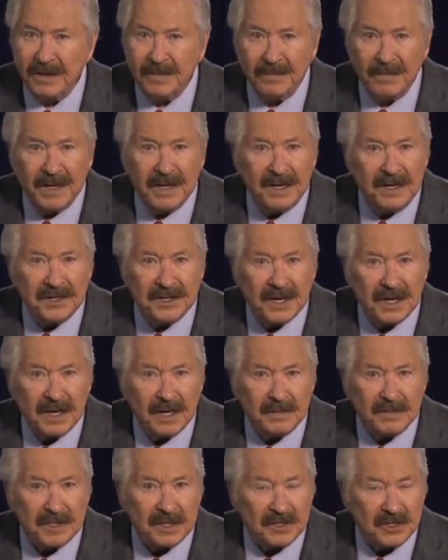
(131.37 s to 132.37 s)
many
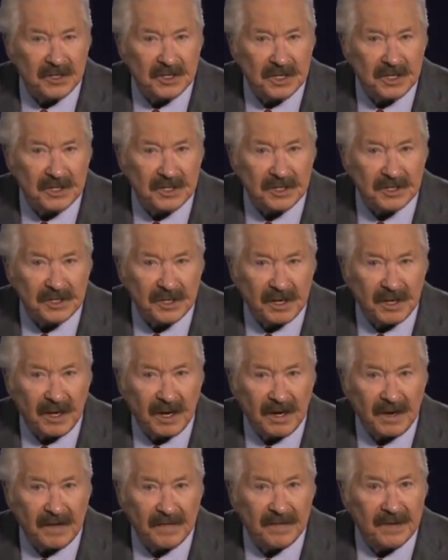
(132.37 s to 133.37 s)
times in Jesus'
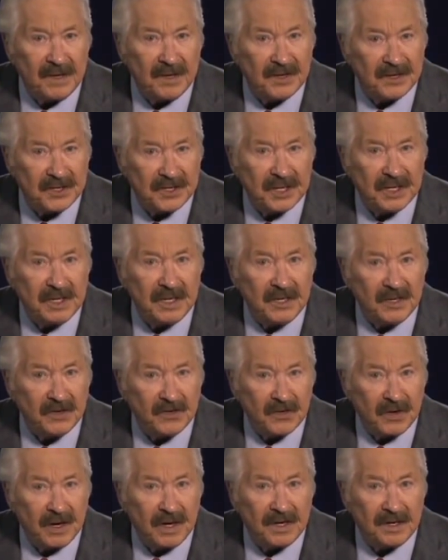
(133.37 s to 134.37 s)
life, Satan
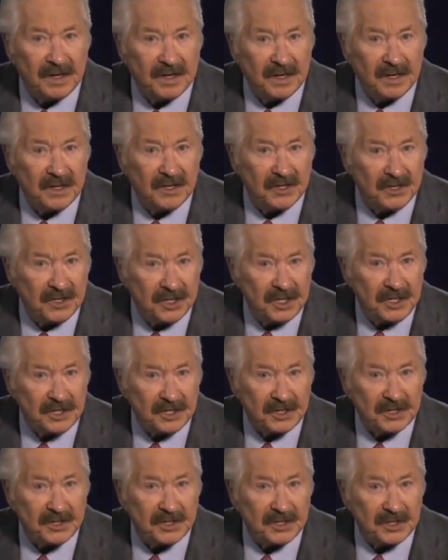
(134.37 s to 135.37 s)
tried to get
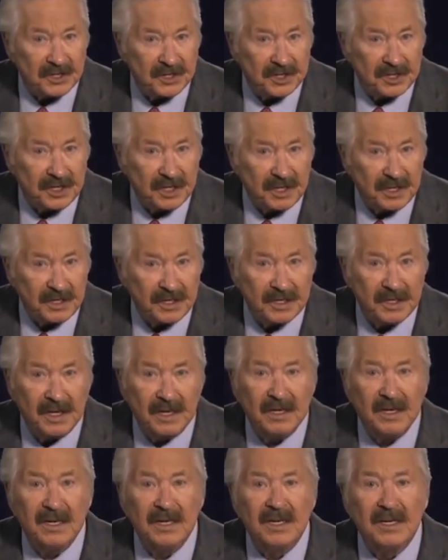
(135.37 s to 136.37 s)
Jesus to sin
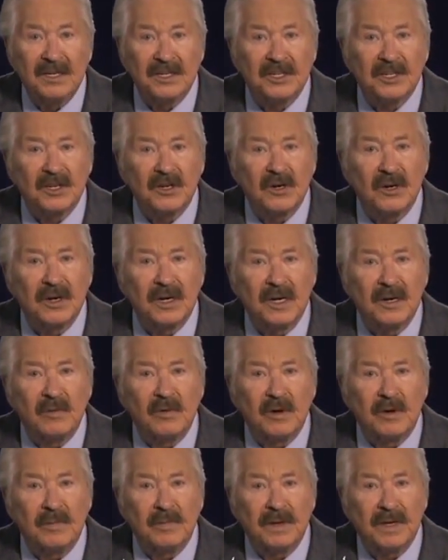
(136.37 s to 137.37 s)
so he
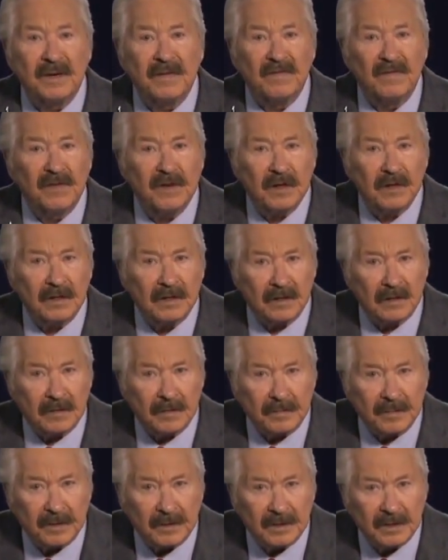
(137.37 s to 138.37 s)
would be
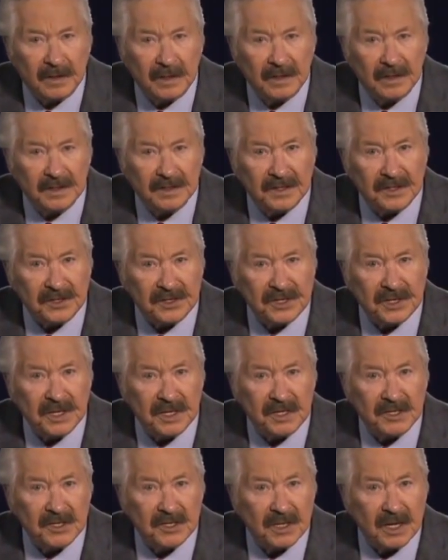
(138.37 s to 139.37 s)
vulnerable to
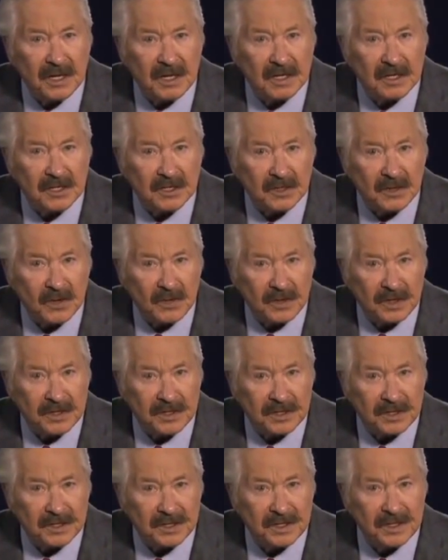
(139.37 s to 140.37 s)
sin's
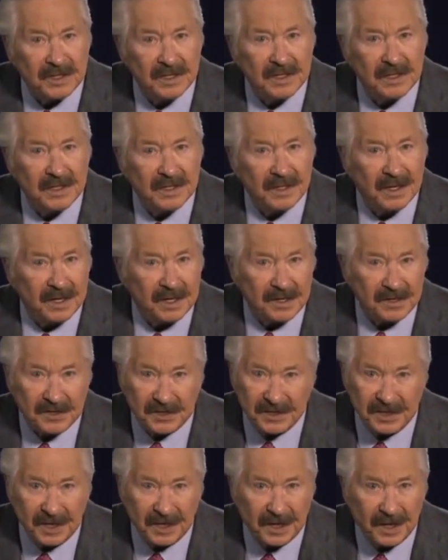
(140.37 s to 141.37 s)
consequences, that
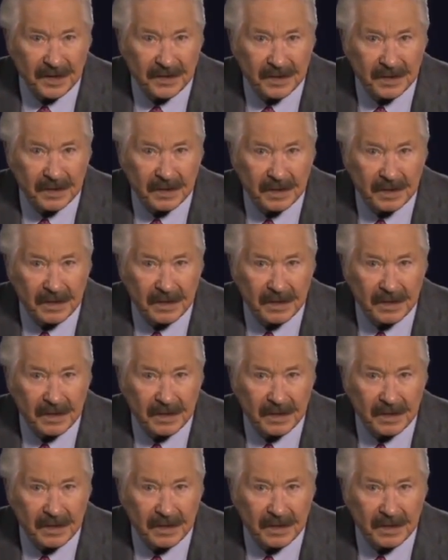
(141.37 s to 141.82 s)
is death.